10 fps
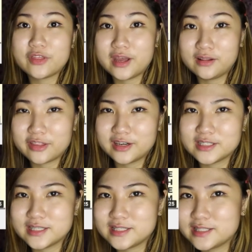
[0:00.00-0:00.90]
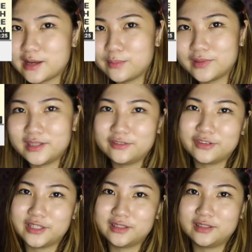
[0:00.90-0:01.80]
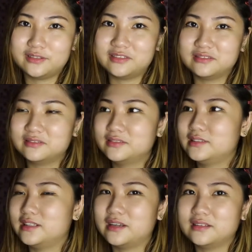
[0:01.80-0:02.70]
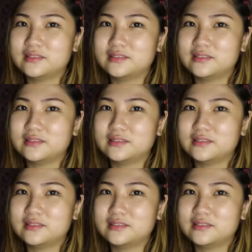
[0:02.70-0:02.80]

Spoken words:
the healthcare system, the different, you know, the